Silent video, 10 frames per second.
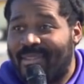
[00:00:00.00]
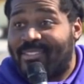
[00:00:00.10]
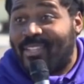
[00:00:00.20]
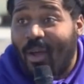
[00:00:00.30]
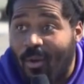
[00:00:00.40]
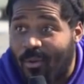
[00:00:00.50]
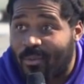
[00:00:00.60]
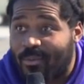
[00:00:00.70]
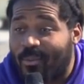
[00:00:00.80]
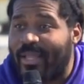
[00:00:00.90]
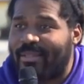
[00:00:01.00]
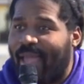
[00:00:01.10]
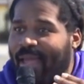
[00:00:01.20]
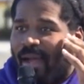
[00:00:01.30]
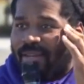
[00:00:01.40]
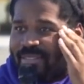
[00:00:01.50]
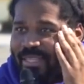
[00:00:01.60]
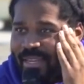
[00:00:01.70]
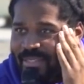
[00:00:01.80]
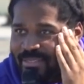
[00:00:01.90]
So with that
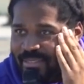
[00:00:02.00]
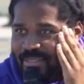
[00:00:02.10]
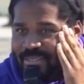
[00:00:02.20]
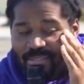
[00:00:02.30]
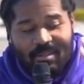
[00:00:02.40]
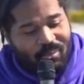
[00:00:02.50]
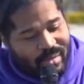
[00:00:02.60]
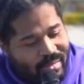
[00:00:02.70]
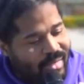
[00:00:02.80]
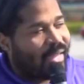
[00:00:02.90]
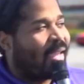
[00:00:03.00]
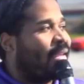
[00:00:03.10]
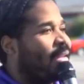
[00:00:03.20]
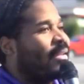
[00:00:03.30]
understanding, sis, read it again.